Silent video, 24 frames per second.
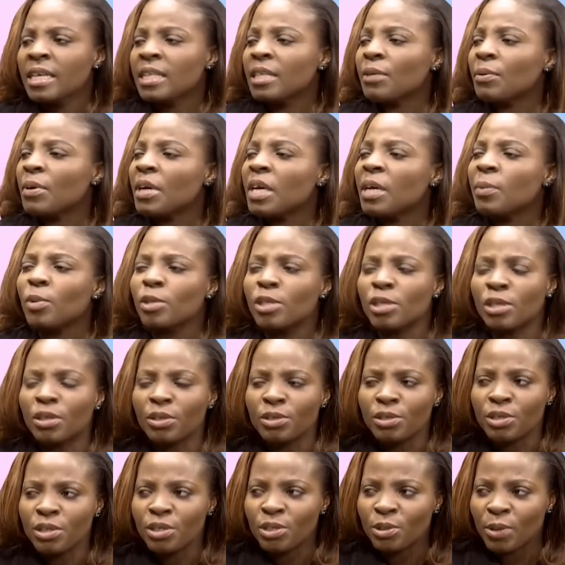They were able to
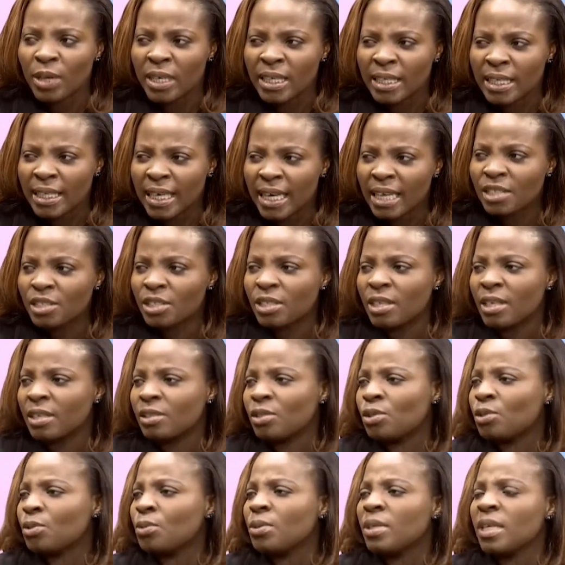continue to engage their
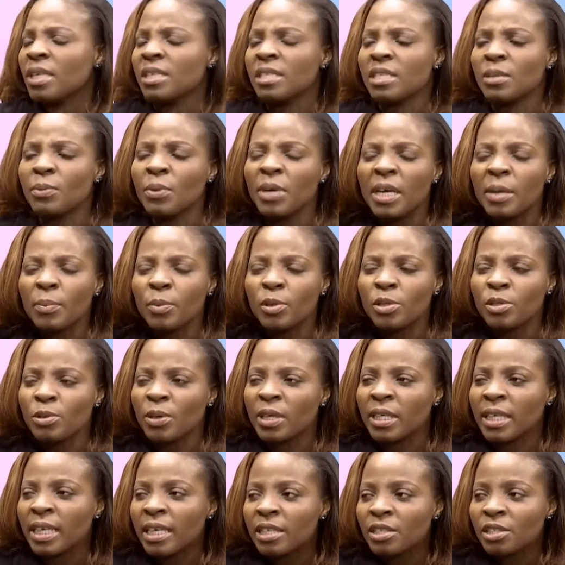students. They were able to
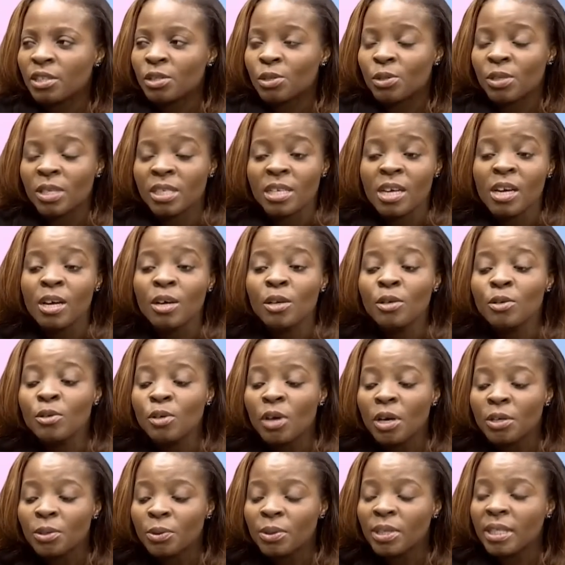engage their students
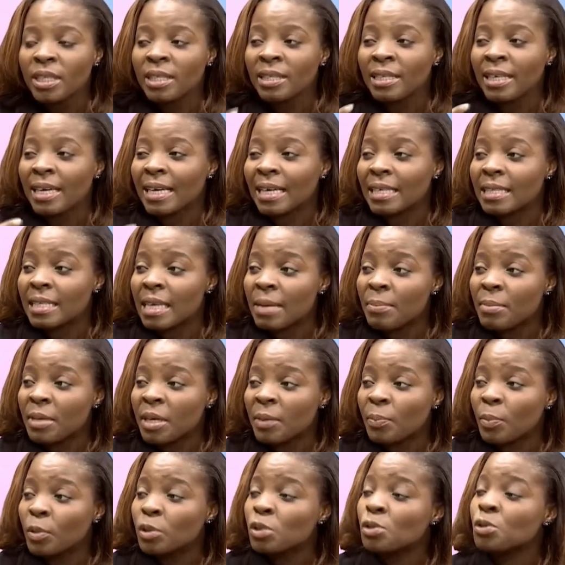not only in the
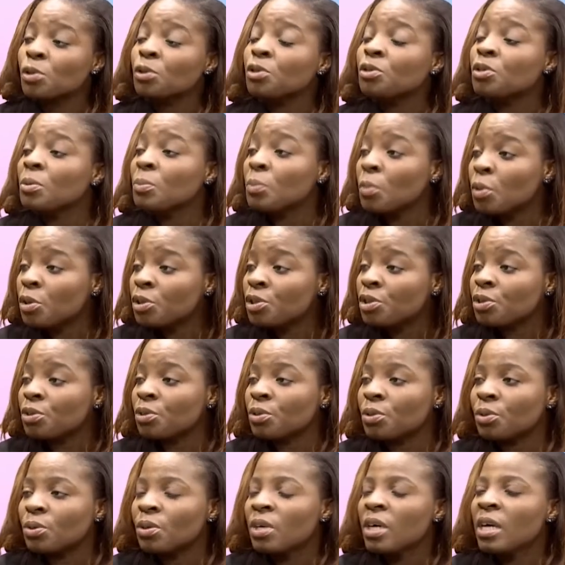academic but social
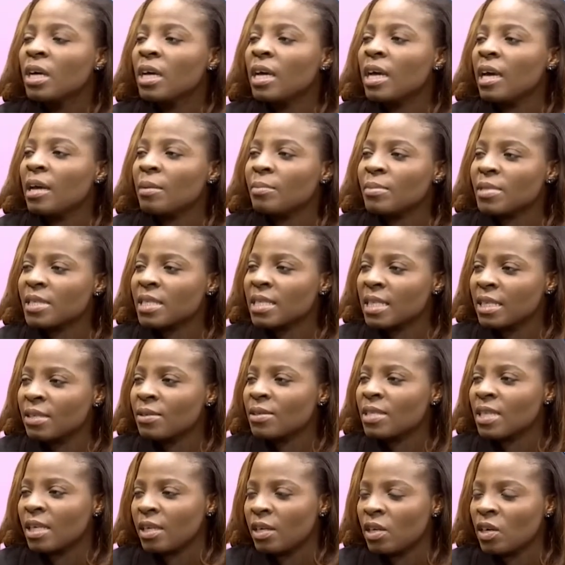emotional um,
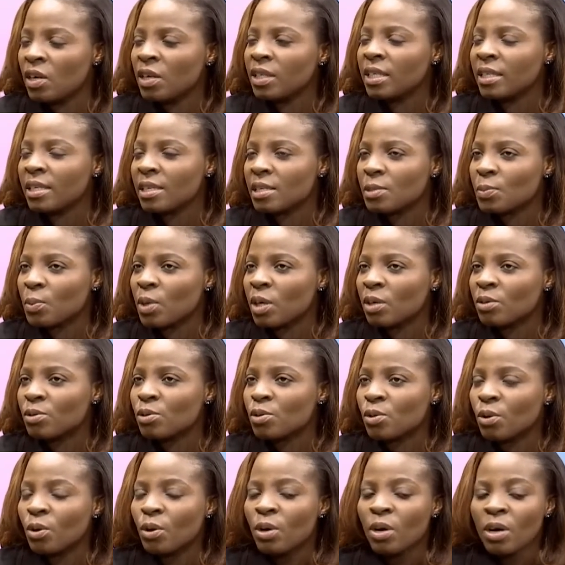skills and learning as well.
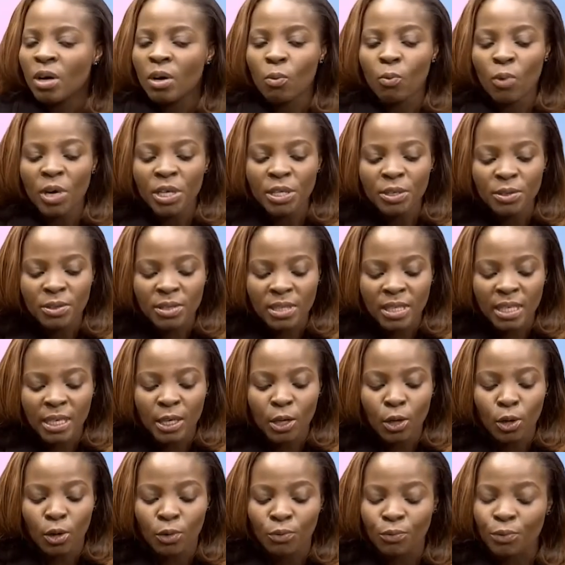So when you
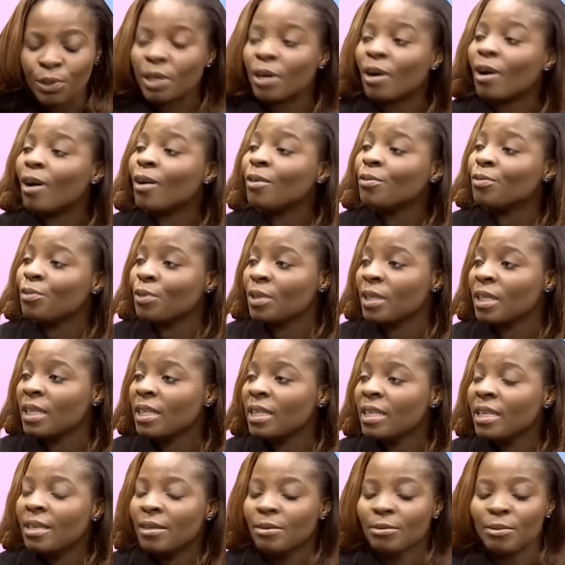think of recovery,
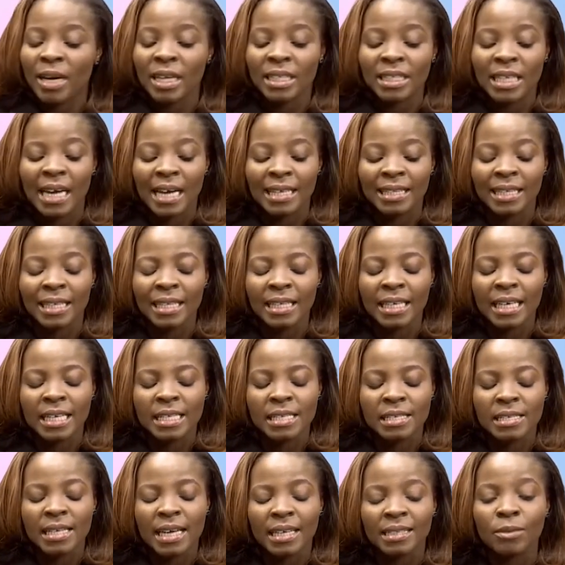right? I think
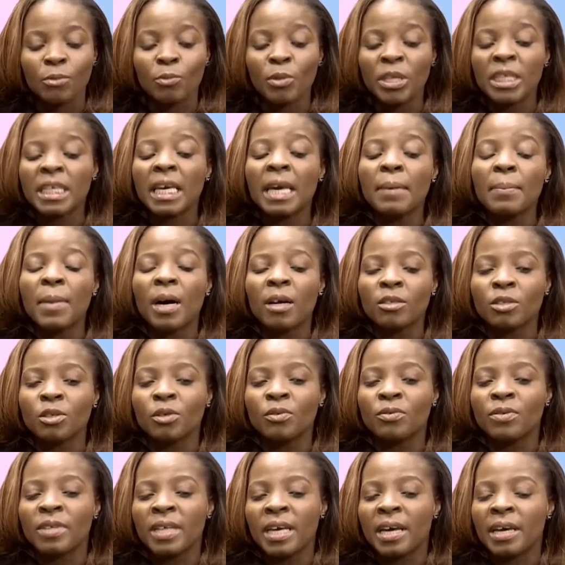it's that we came out
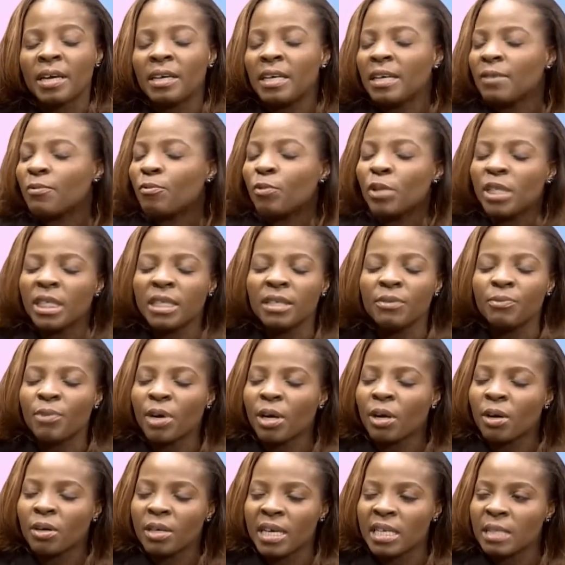of there. If we didn't
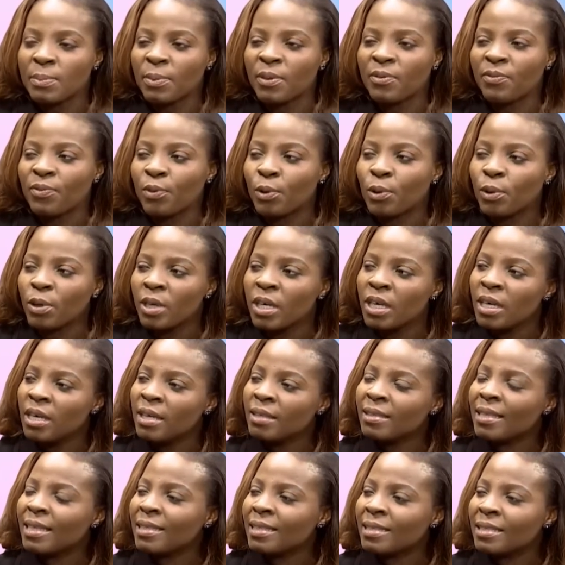recognize before
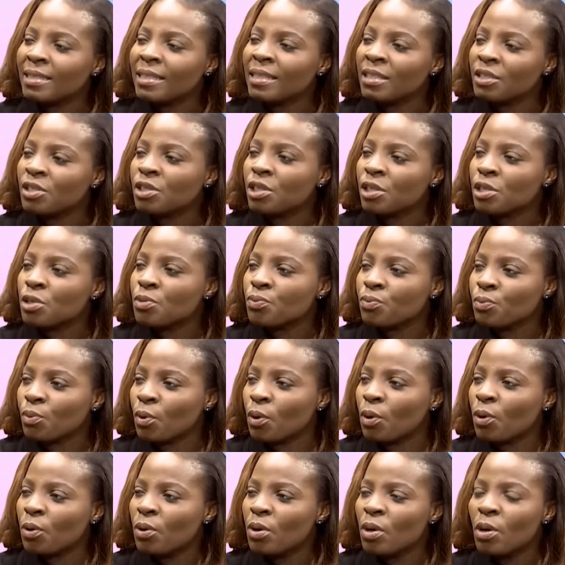that the teacher's
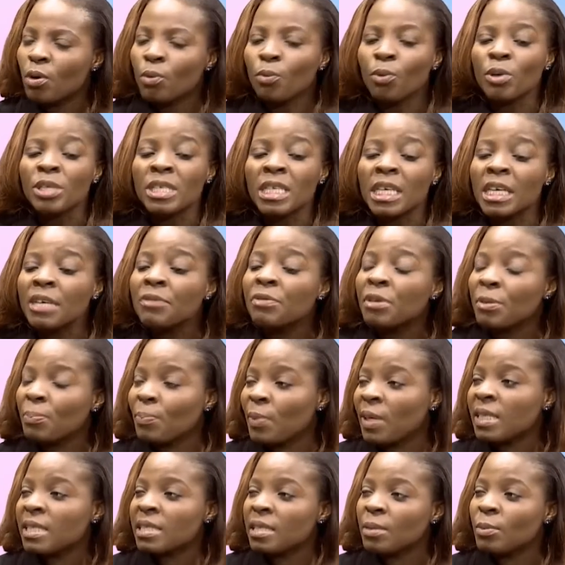role was
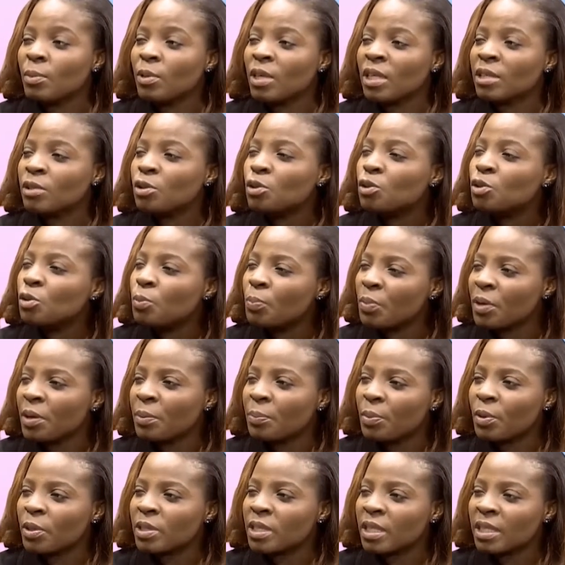irreplaceable and super
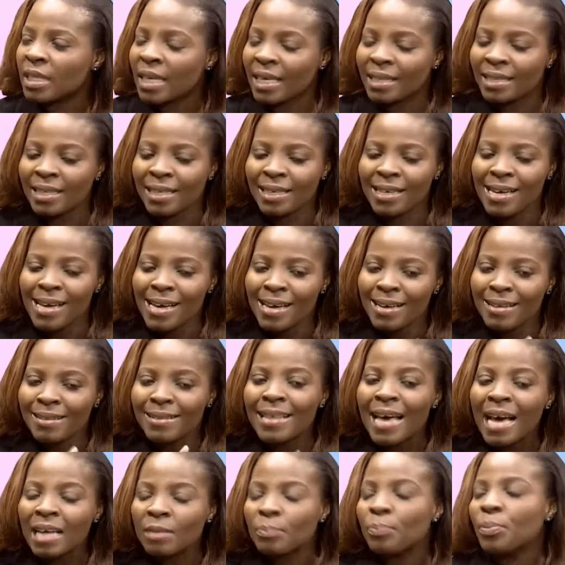important, I think
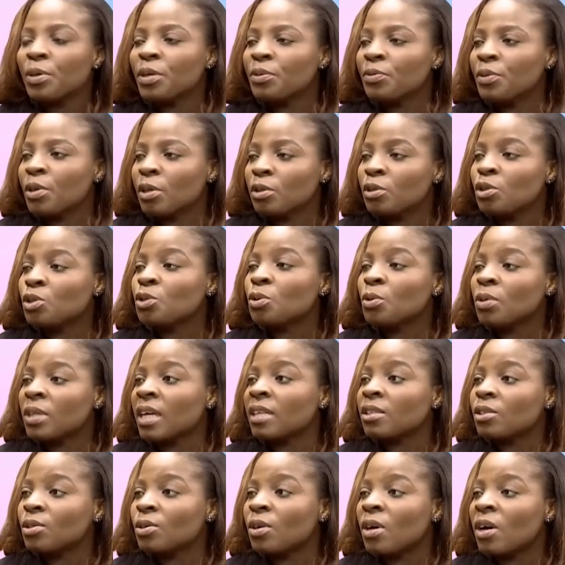that period showed
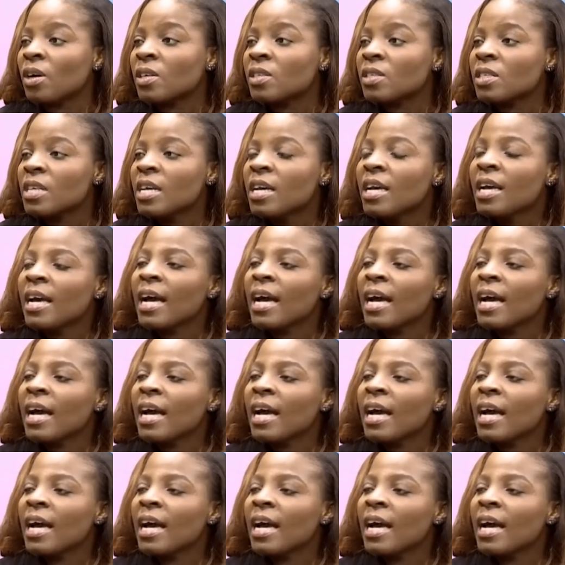that to us.